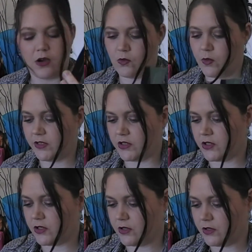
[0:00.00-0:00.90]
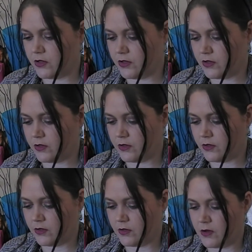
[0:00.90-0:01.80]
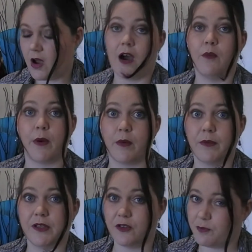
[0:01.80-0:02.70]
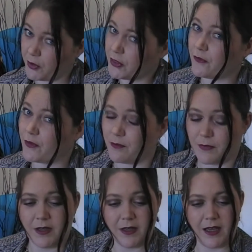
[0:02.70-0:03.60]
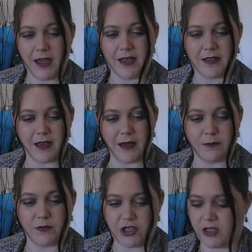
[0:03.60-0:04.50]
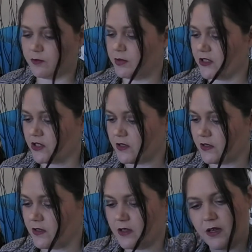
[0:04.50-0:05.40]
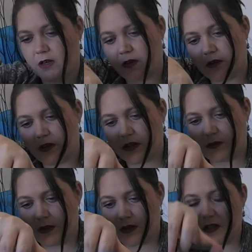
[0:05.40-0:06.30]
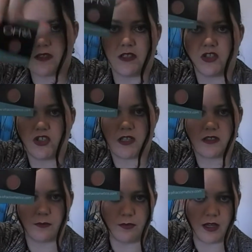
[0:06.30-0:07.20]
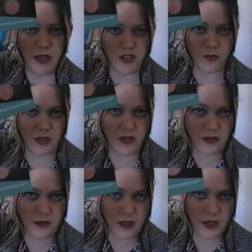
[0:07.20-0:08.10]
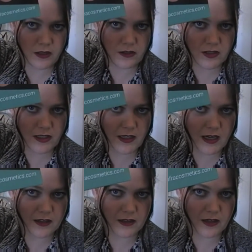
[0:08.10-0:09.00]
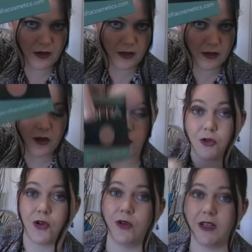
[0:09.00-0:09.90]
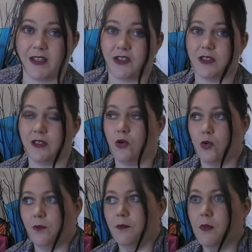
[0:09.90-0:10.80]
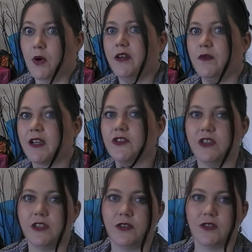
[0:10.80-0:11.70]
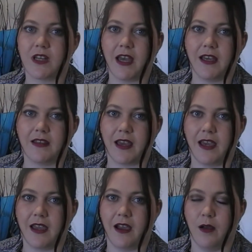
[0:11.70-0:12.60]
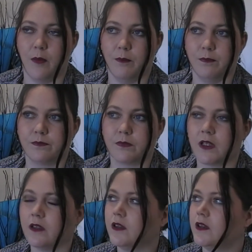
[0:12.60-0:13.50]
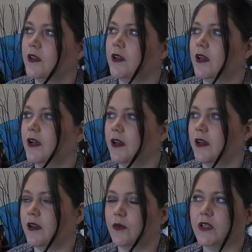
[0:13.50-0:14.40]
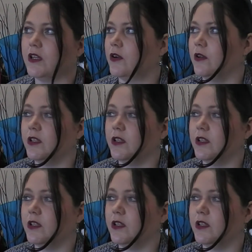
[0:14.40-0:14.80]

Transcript: which I'll probably use both of them as just blushes. Although this one says that it's just the blush, but it looks like a colour that I could actually, or might have actually used as a what do you call